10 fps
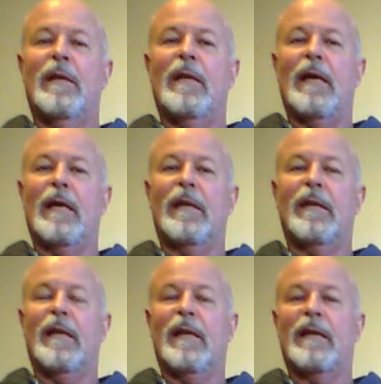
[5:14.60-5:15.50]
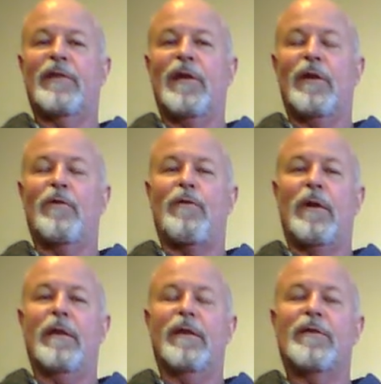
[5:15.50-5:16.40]
And again, like I said,
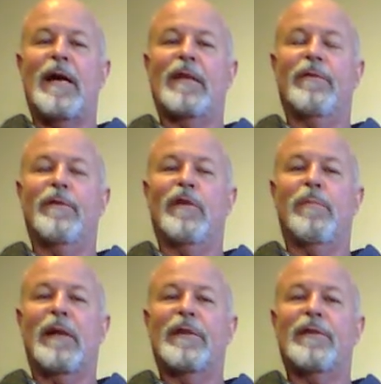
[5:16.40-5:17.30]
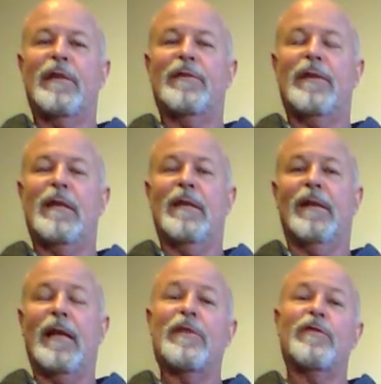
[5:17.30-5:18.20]
according to the science of neuroplasticity, the
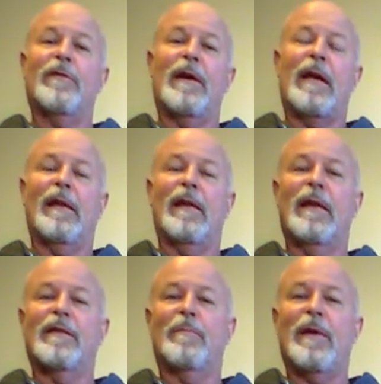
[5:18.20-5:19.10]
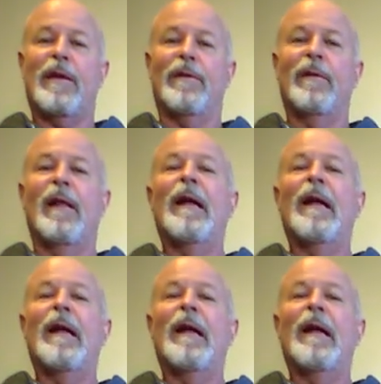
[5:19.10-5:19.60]
less you analyze, the better.